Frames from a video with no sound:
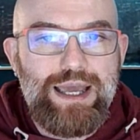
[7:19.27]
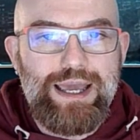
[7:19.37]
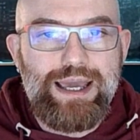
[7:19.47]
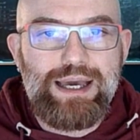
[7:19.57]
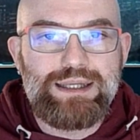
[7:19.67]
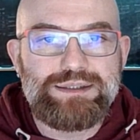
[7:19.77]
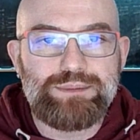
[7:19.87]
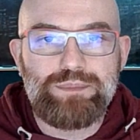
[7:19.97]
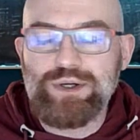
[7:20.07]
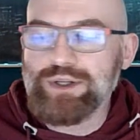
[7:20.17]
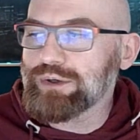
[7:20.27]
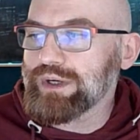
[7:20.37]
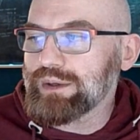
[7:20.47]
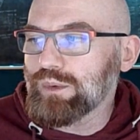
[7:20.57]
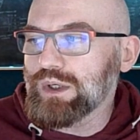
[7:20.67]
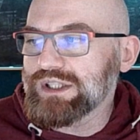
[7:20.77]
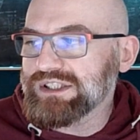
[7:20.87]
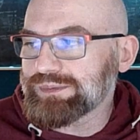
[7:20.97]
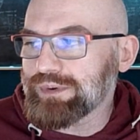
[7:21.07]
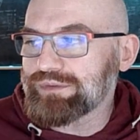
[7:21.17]
and Mercury
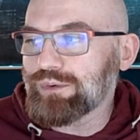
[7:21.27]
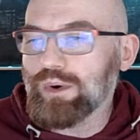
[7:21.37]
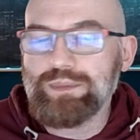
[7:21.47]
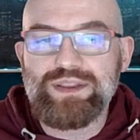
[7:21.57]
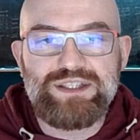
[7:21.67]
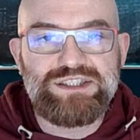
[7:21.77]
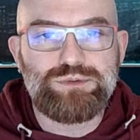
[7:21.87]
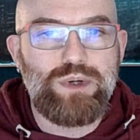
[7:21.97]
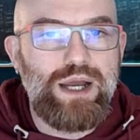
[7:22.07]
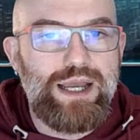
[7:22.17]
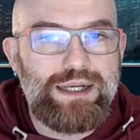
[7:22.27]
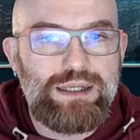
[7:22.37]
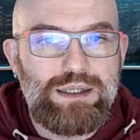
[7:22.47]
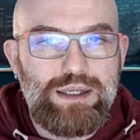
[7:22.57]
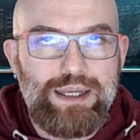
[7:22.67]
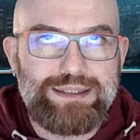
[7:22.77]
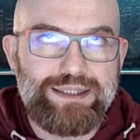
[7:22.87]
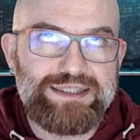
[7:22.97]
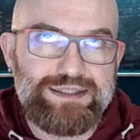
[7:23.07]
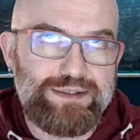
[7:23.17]
was performing this trine, at
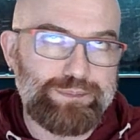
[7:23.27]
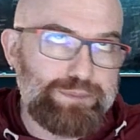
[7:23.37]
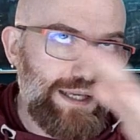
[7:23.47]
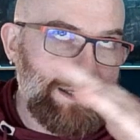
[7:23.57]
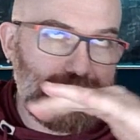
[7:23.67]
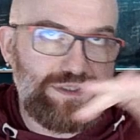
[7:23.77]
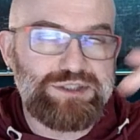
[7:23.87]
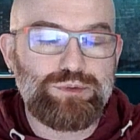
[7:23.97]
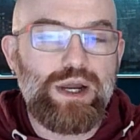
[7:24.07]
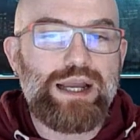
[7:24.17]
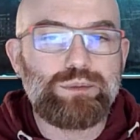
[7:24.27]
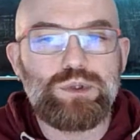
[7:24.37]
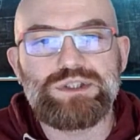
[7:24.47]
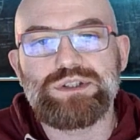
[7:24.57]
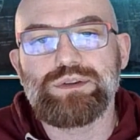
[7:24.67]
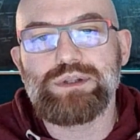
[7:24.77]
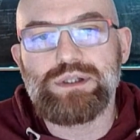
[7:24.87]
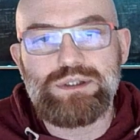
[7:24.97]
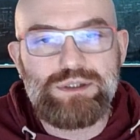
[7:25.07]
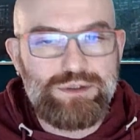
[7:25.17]
least the peak of this trine was on
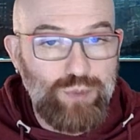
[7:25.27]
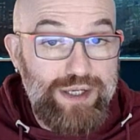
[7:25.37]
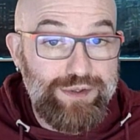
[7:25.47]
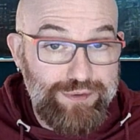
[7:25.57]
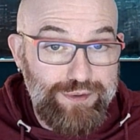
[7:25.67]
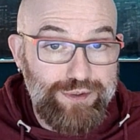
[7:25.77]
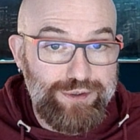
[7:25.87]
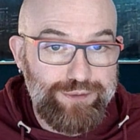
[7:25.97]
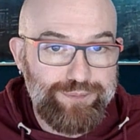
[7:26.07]
the 23rd.